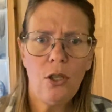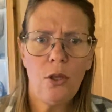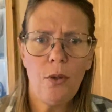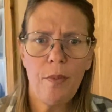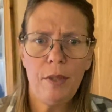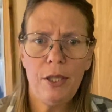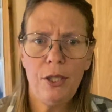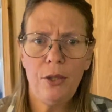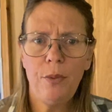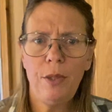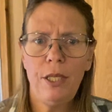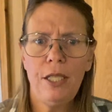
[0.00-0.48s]

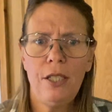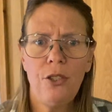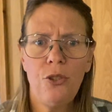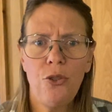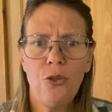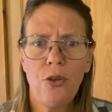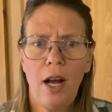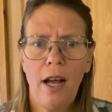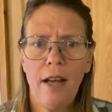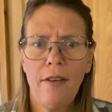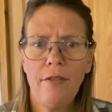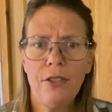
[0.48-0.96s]
between the
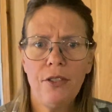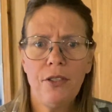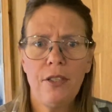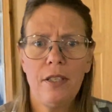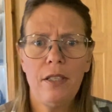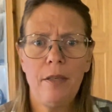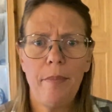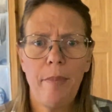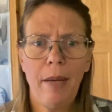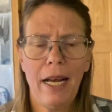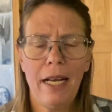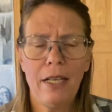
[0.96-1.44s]
driver's and
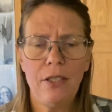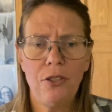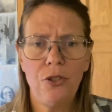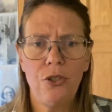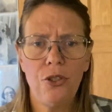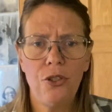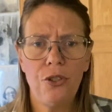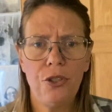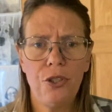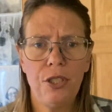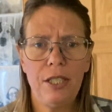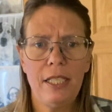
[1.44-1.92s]
the
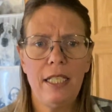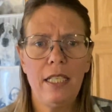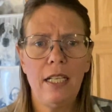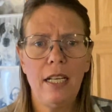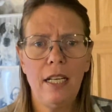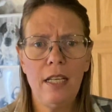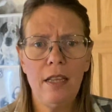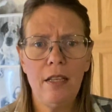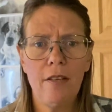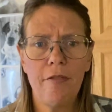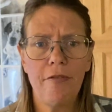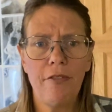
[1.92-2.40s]
passenger seat
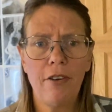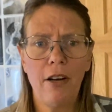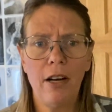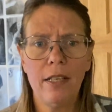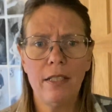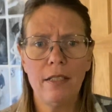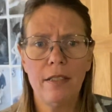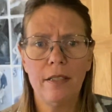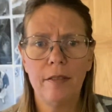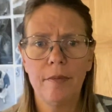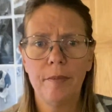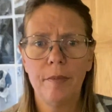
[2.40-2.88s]
in the
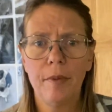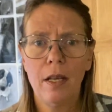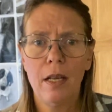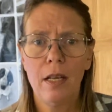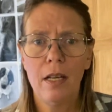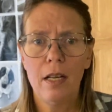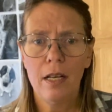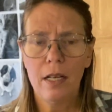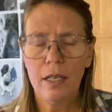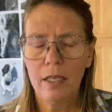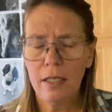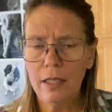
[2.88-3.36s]
front.
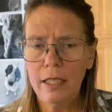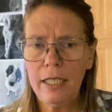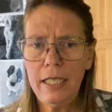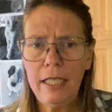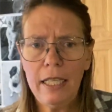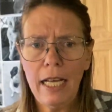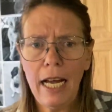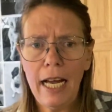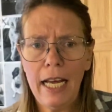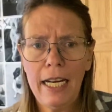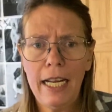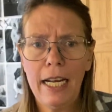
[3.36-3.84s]
Clean
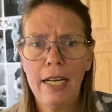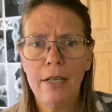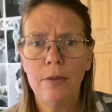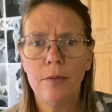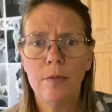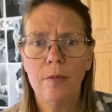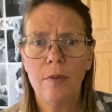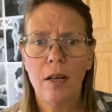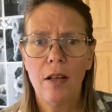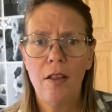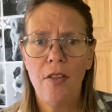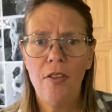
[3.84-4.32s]
that out.
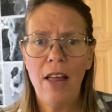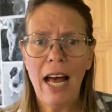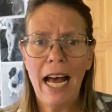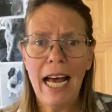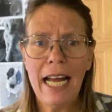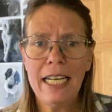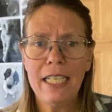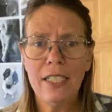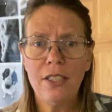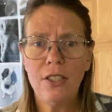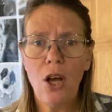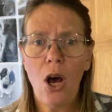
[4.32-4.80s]

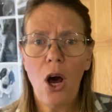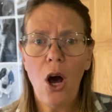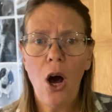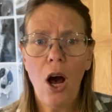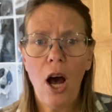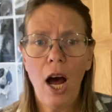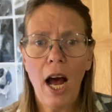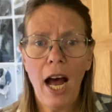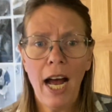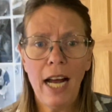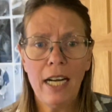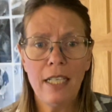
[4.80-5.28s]
That is
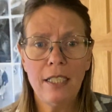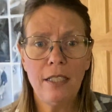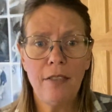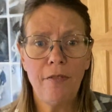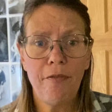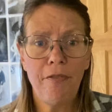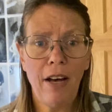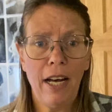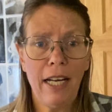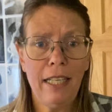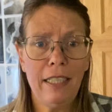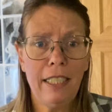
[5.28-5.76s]
a
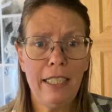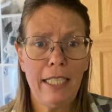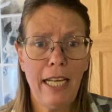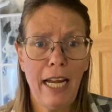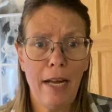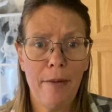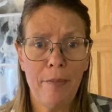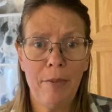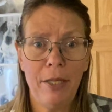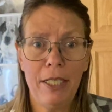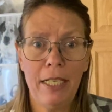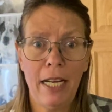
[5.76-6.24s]
filing
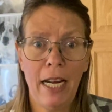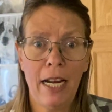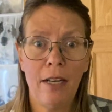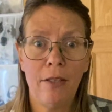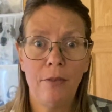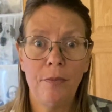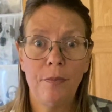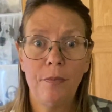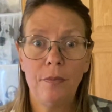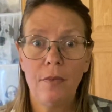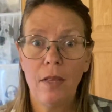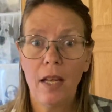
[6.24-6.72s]
cabinet
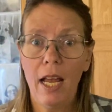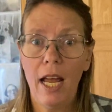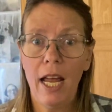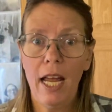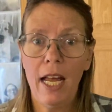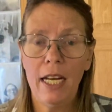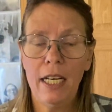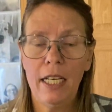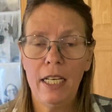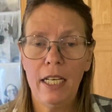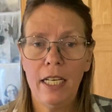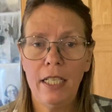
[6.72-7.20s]
now,
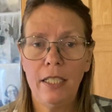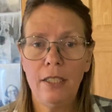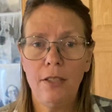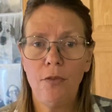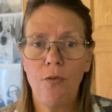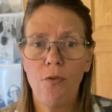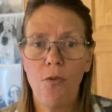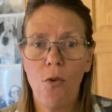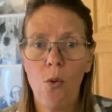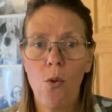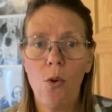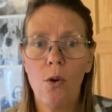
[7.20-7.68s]
and it is
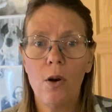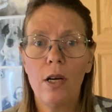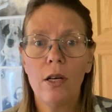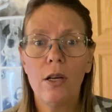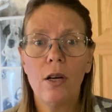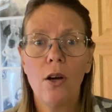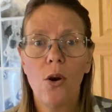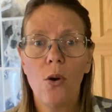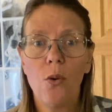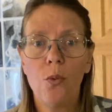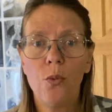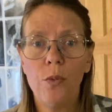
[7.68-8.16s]
for
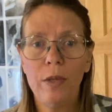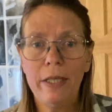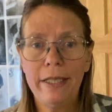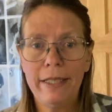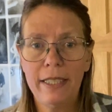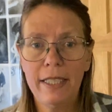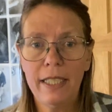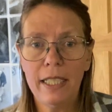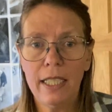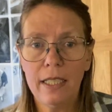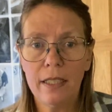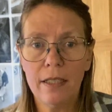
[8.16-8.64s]

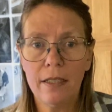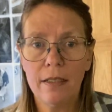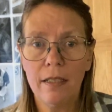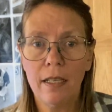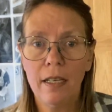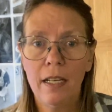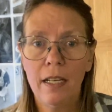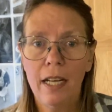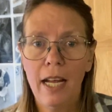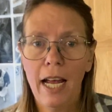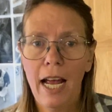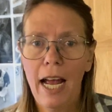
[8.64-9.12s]
receipts.
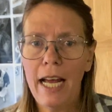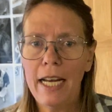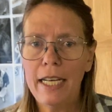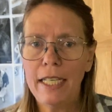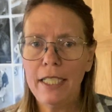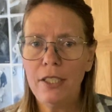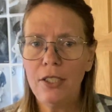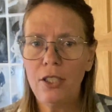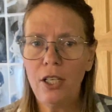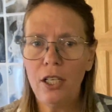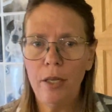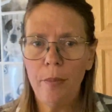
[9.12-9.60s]
And
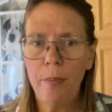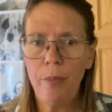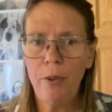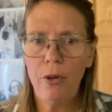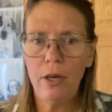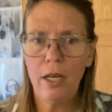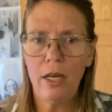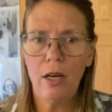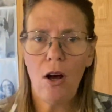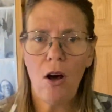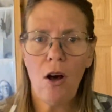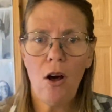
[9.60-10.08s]
he's going to
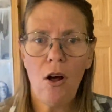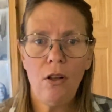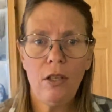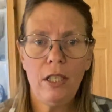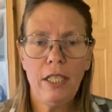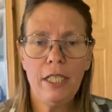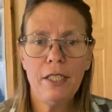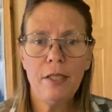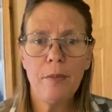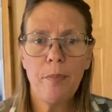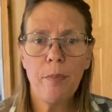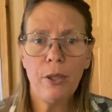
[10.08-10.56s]
put all
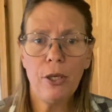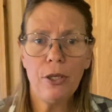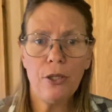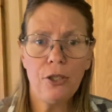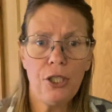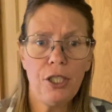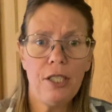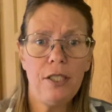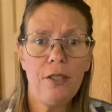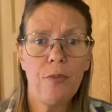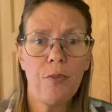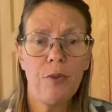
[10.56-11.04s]
his
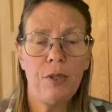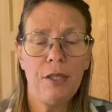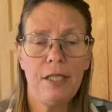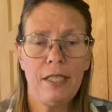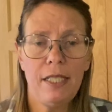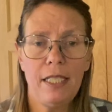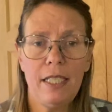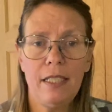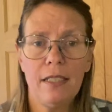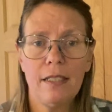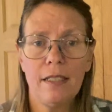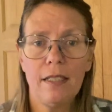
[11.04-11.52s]
purchase
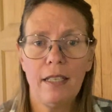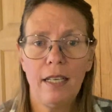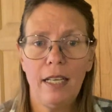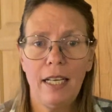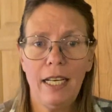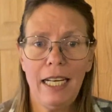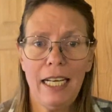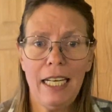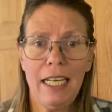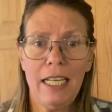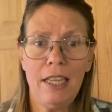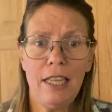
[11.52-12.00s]
receipts
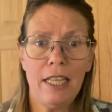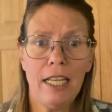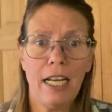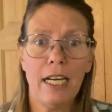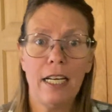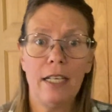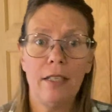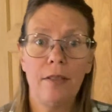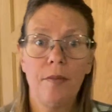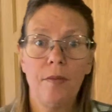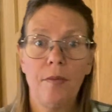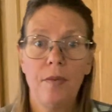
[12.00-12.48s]
in
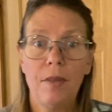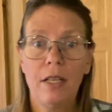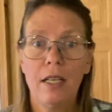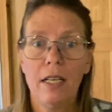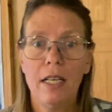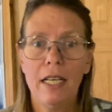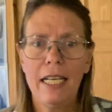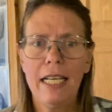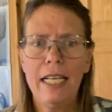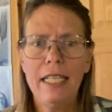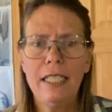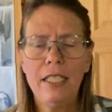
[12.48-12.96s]
there.
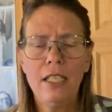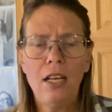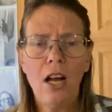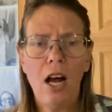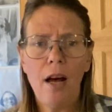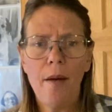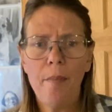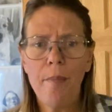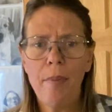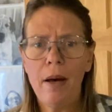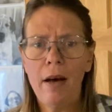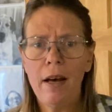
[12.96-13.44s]
He's
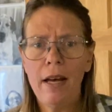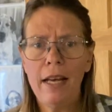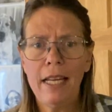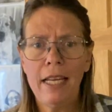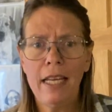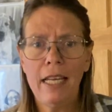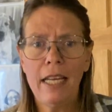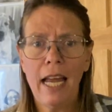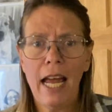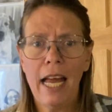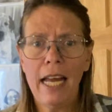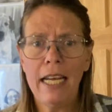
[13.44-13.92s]
not
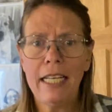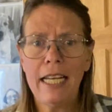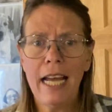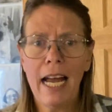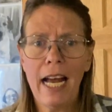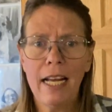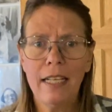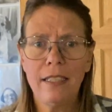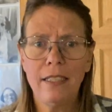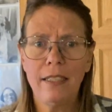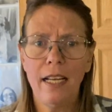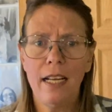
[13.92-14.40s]
buying any
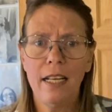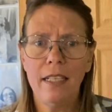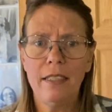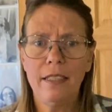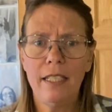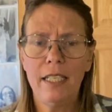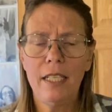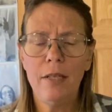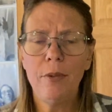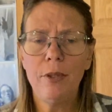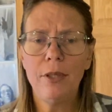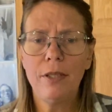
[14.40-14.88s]
assets.
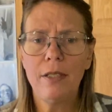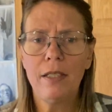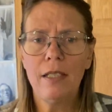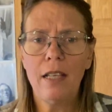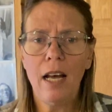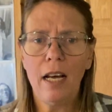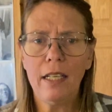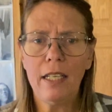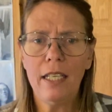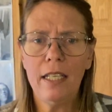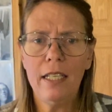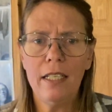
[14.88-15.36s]
He was
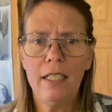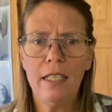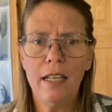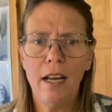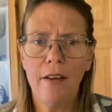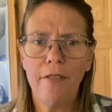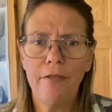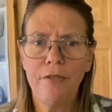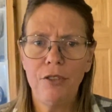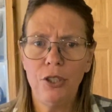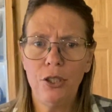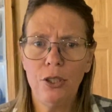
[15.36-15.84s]
lucky
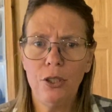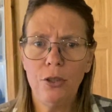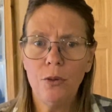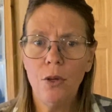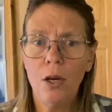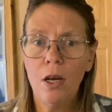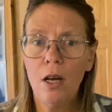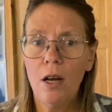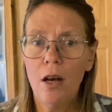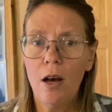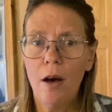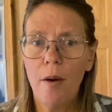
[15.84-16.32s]
enough to
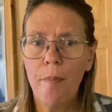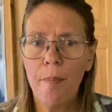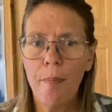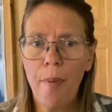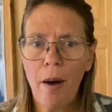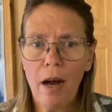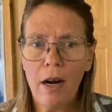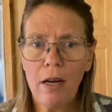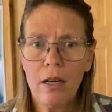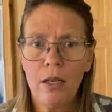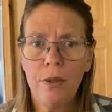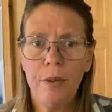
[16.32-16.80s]

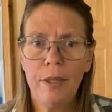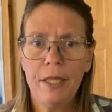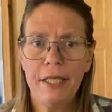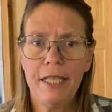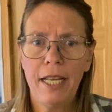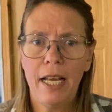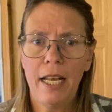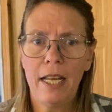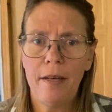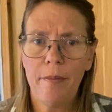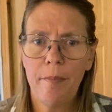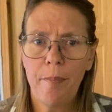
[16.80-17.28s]
borrow a
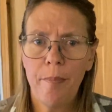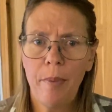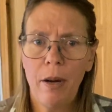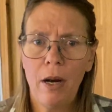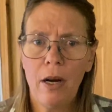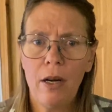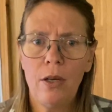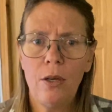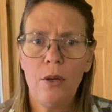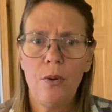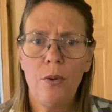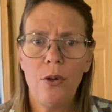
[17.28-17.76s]
tent,
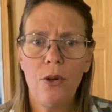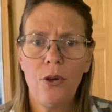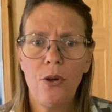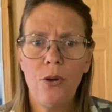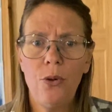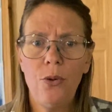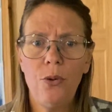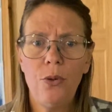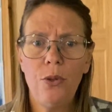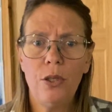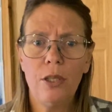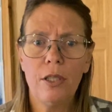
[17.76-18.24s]
borrow a
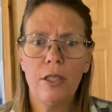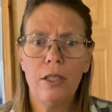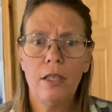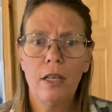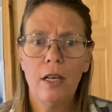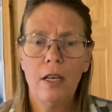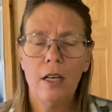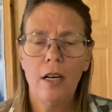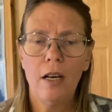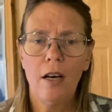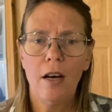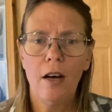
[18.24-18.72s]
cooler,
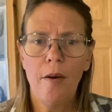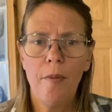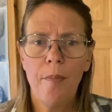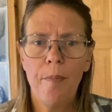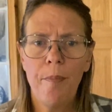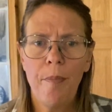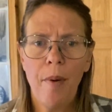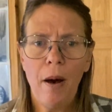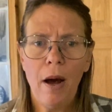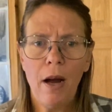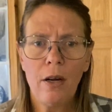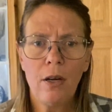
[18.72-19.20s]

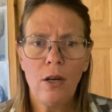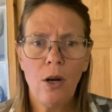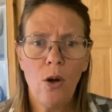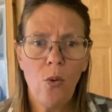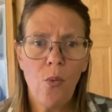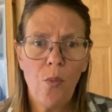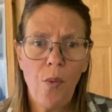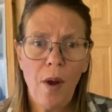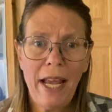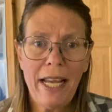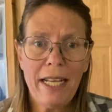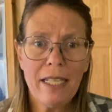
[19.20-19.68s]
borrow
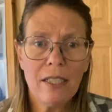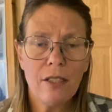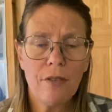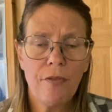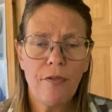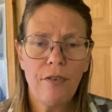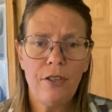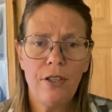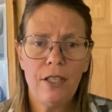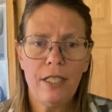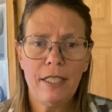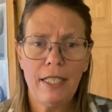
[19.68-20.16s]
weights
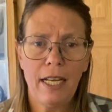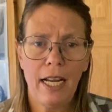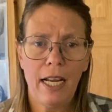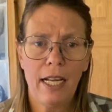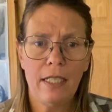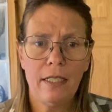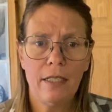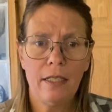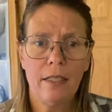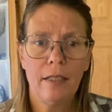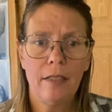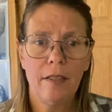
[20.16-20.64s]
for the
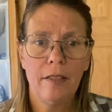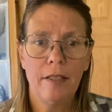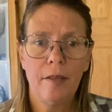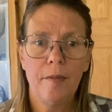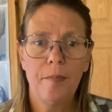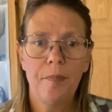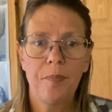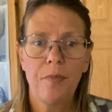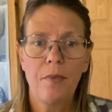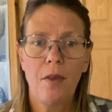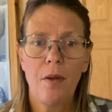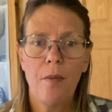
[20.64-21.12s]
tent,
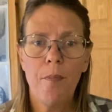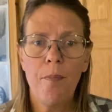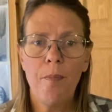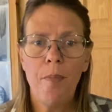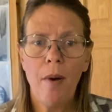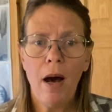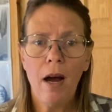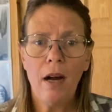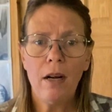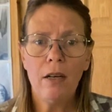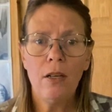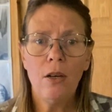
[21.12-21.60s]

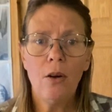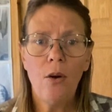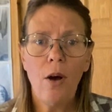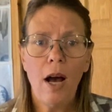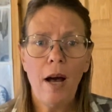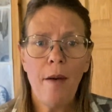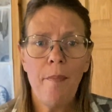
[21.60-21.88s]
borrow a